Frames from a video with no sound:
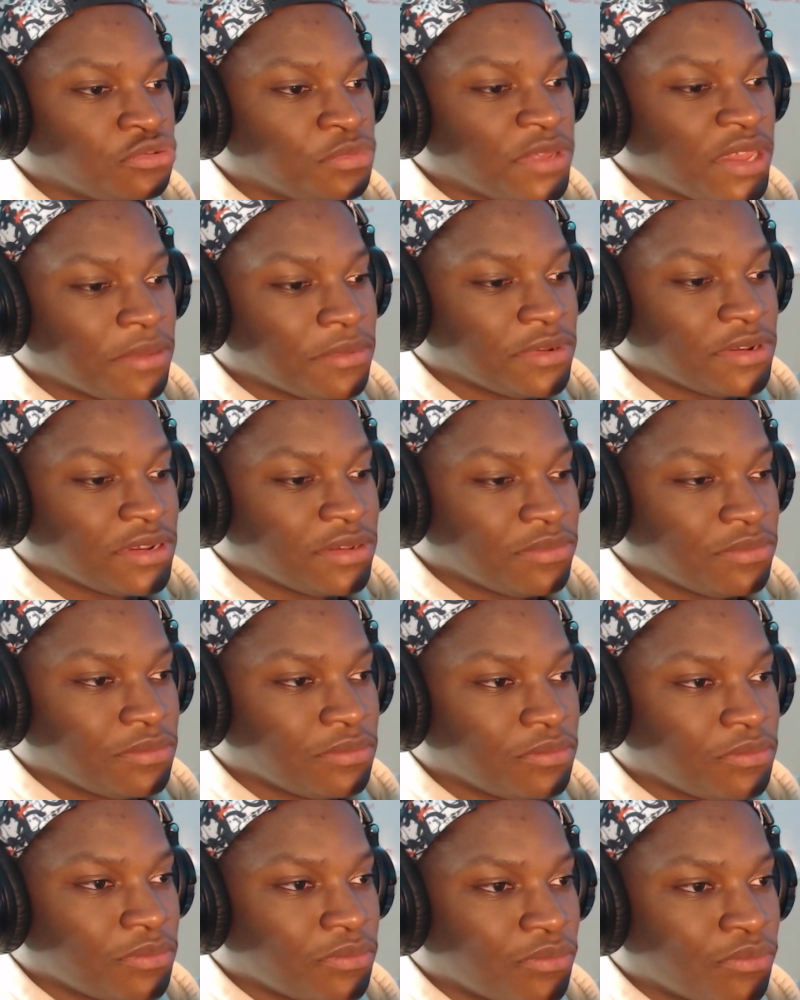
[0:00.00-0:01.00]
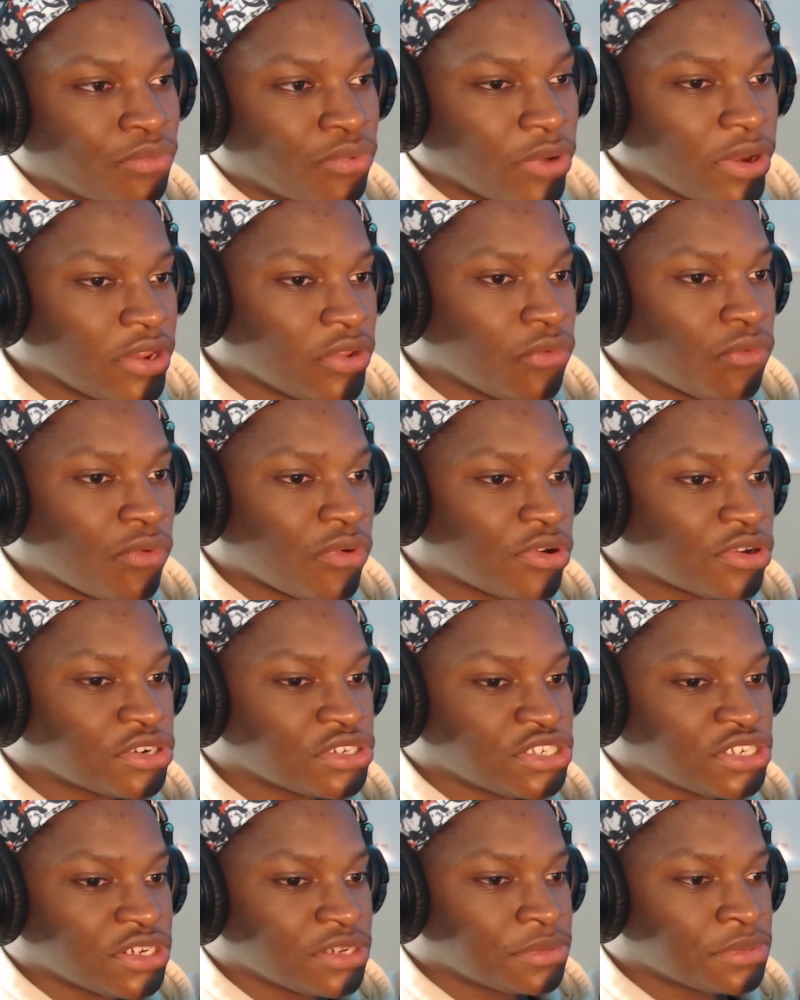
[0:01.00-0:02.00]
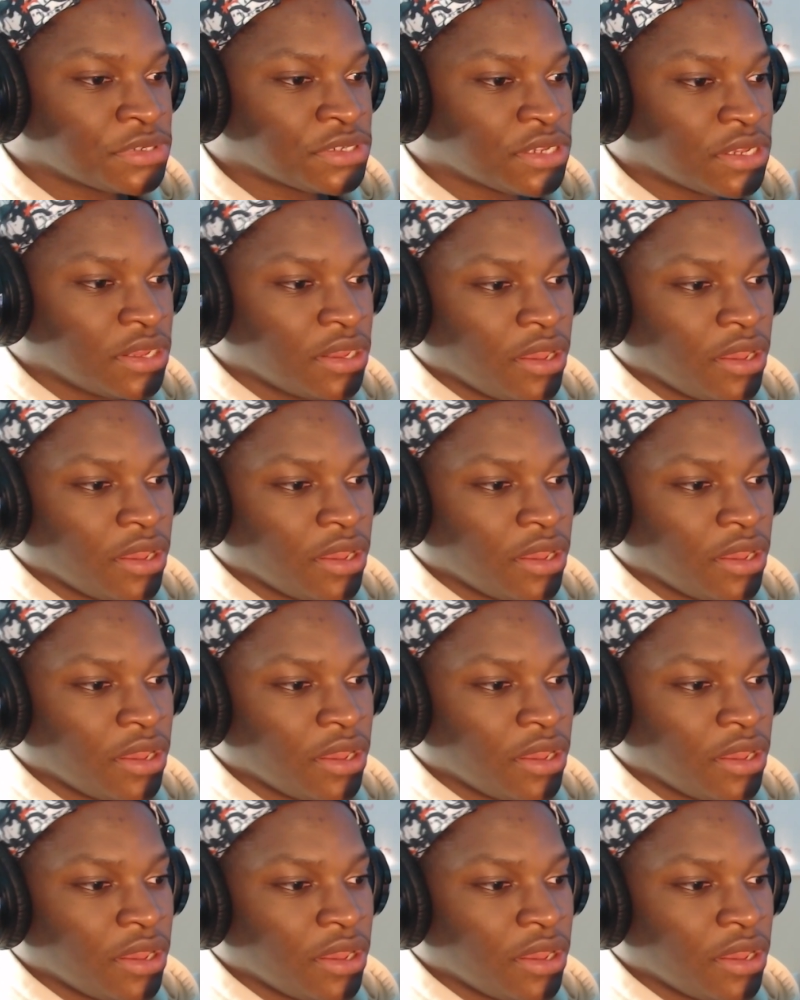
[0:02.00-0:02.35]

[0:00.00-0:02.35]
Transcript: be able to break warships?